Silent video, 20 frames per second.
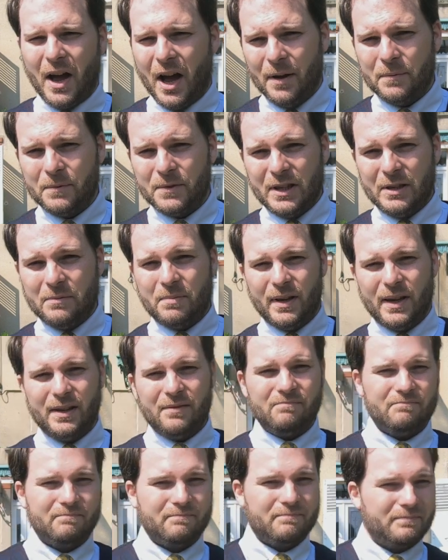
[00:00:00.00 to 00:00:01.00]
I'm CP,
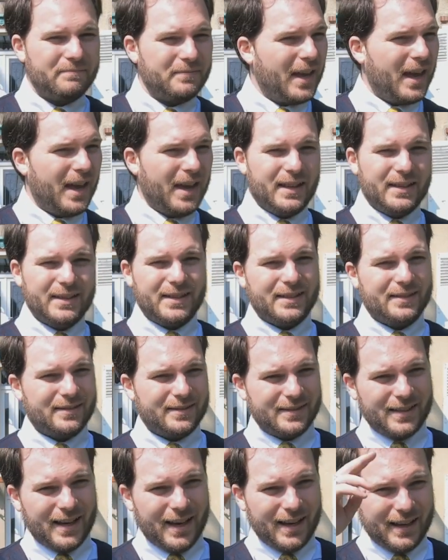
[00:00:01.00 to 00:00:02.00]
and
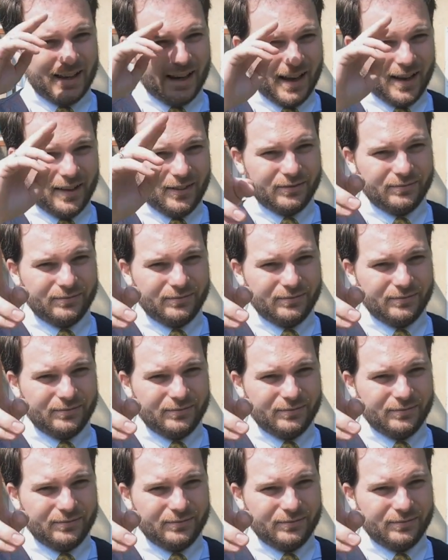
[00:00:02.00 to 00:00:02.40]
take care.